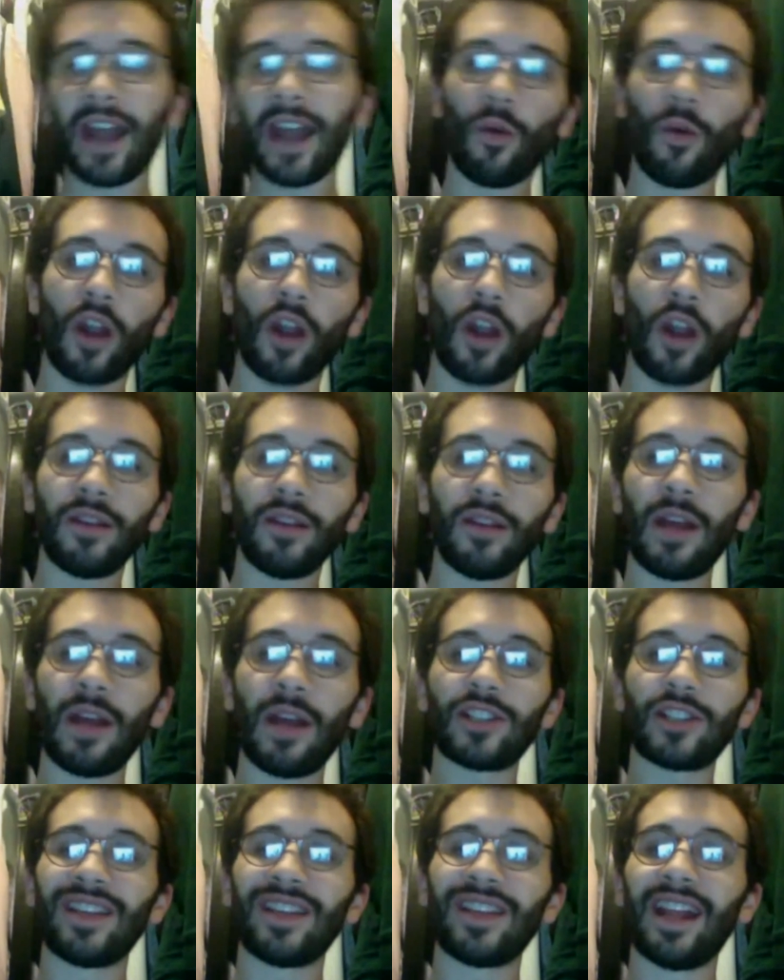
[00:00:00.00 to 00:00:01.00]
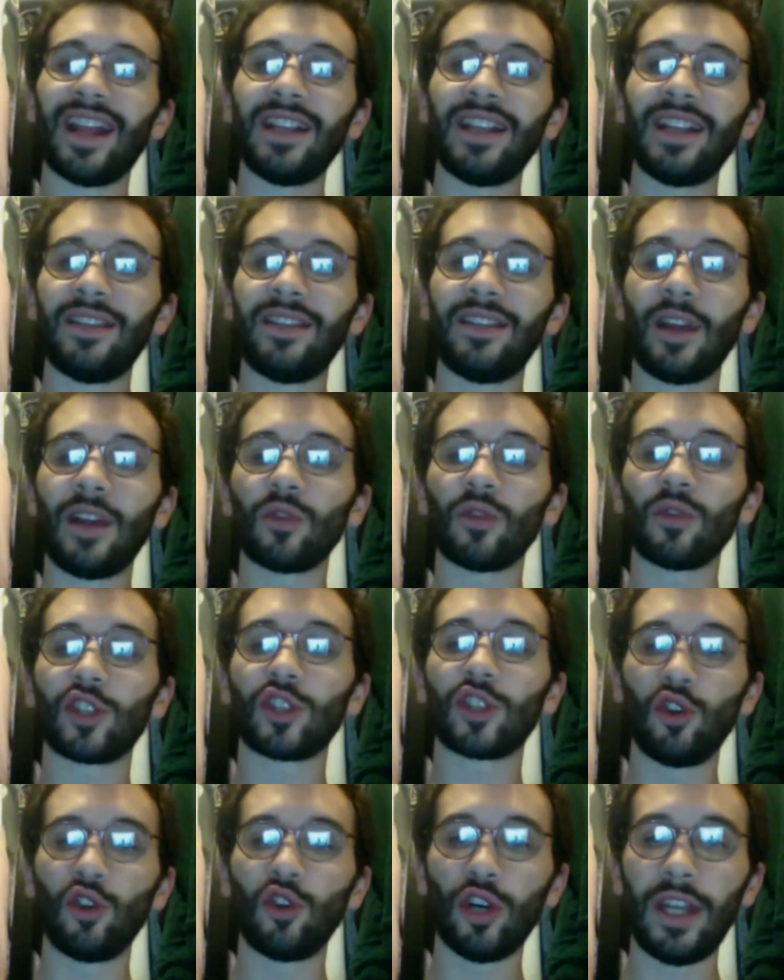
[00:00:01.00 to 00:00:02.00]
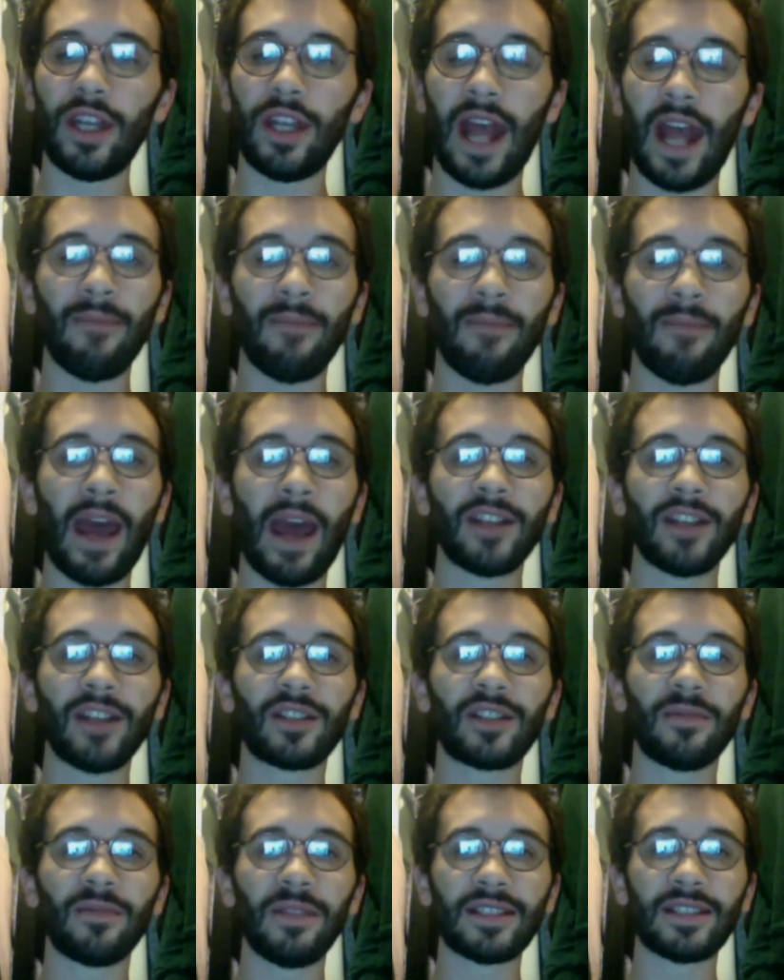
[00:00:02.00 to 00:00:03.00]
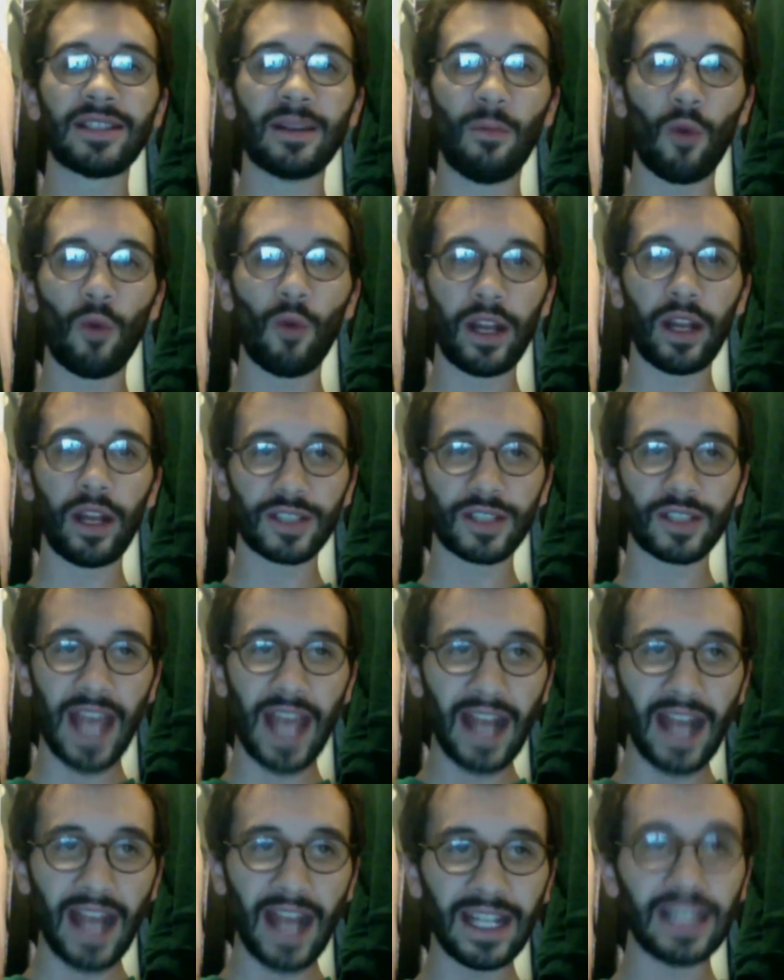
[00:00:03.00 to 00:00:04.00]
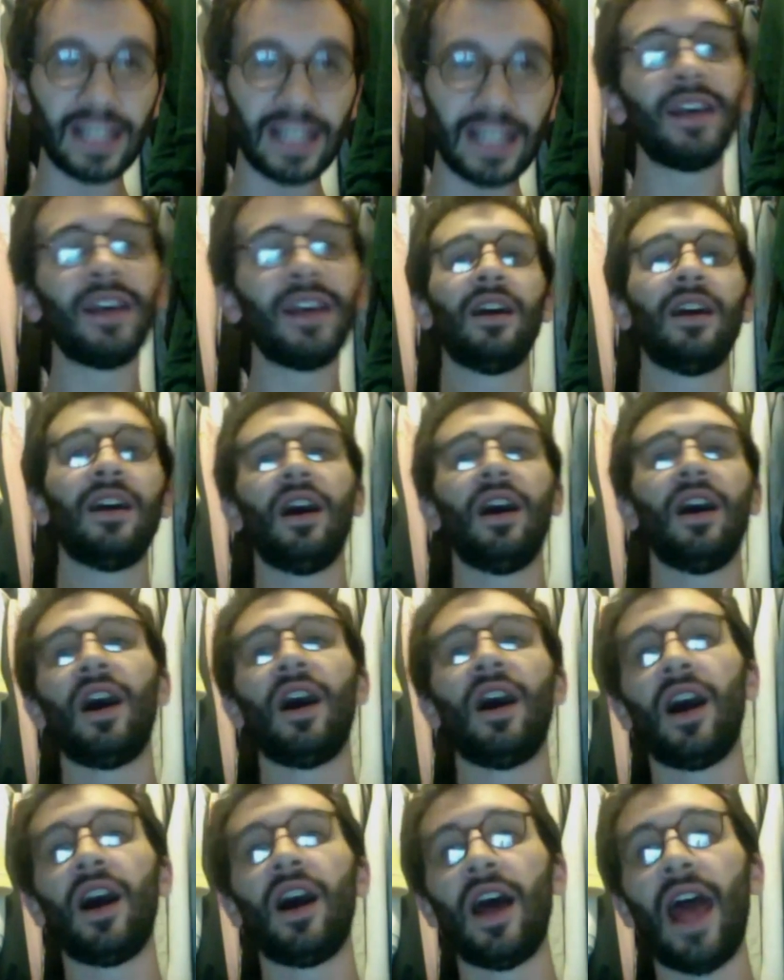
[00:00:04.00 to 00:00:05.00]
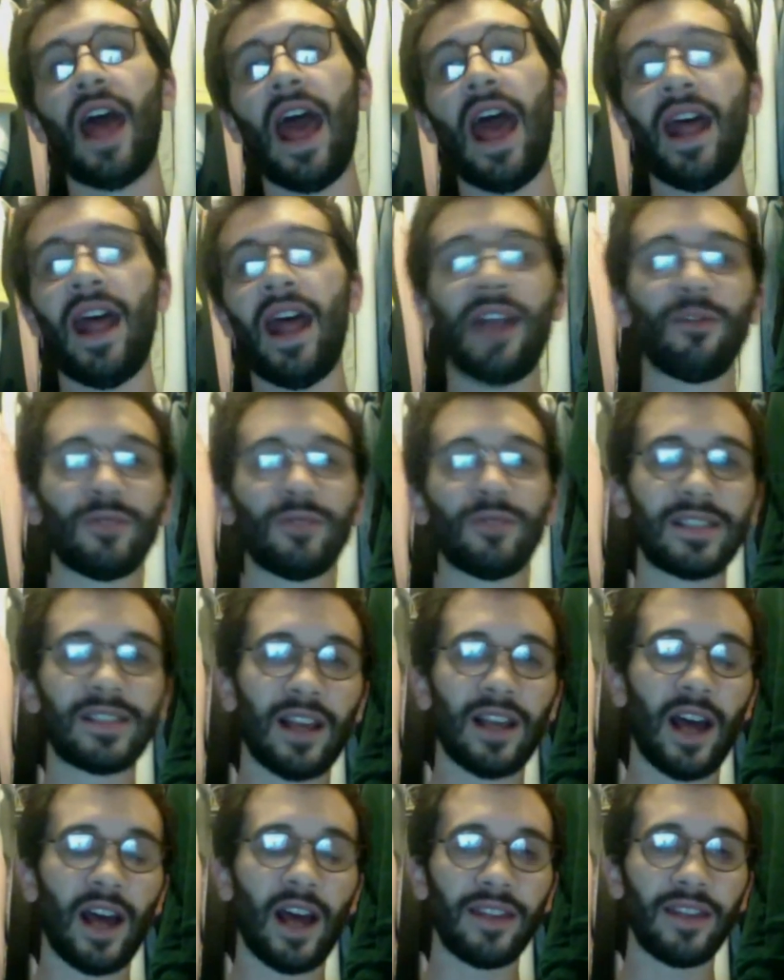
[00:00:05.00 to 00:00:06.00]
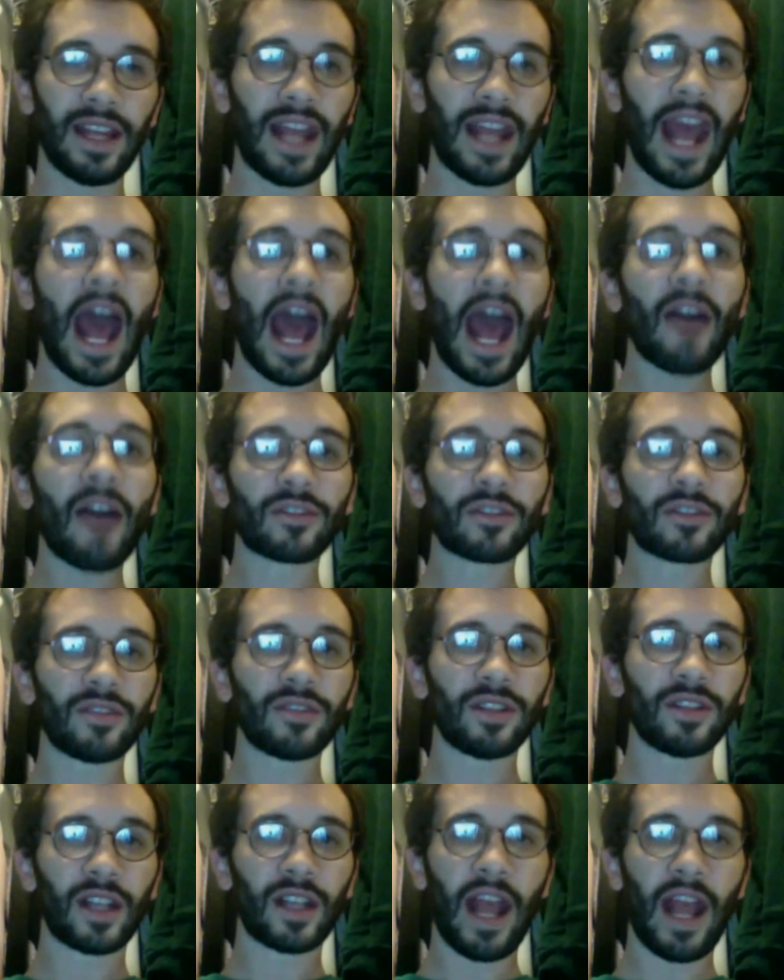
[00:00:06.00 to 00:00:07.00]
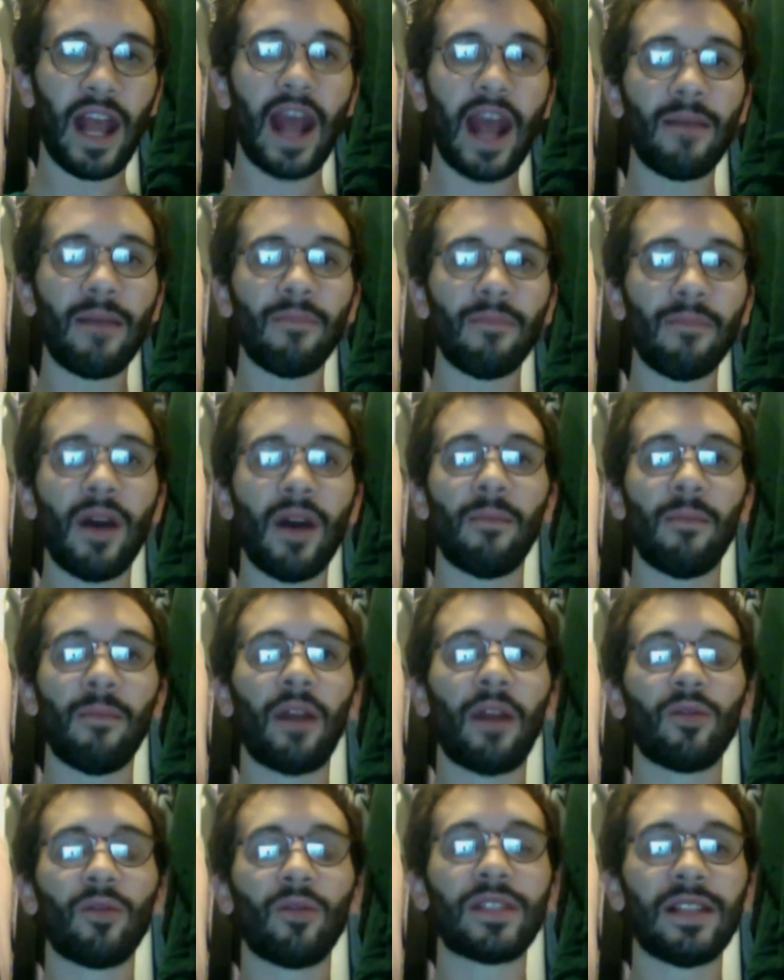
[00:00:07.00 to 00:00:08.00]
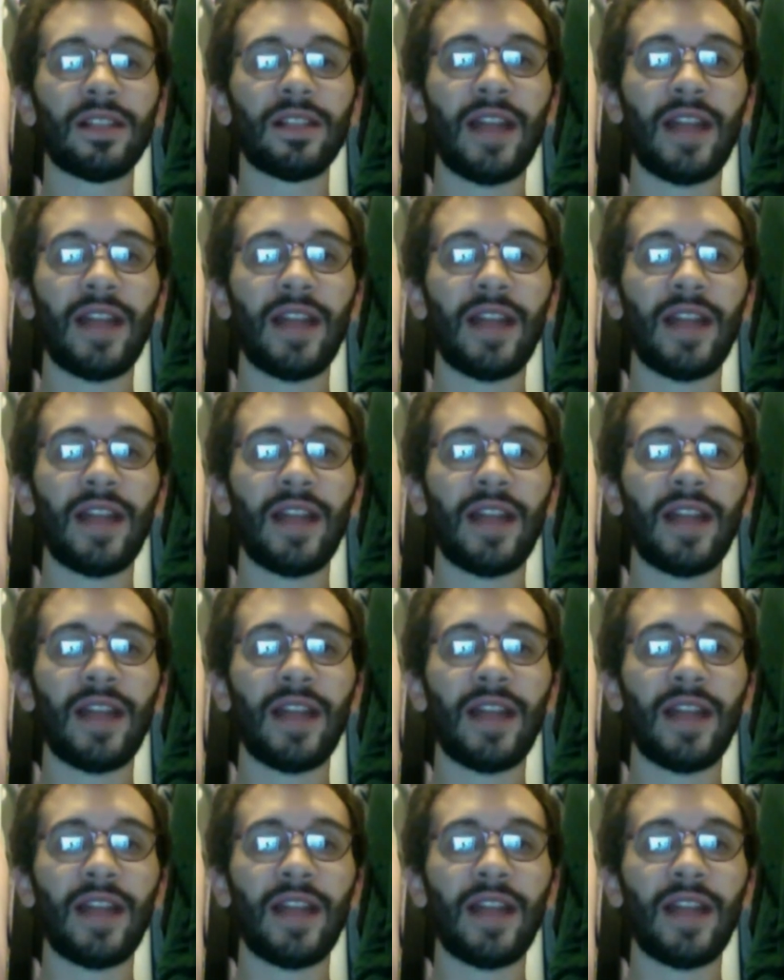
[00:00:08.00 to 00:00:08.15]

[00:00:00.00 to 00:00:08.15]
I wanted to mention that I did think was good and managed to be somewhat entertaining, and it was, I think, after the game, but it was an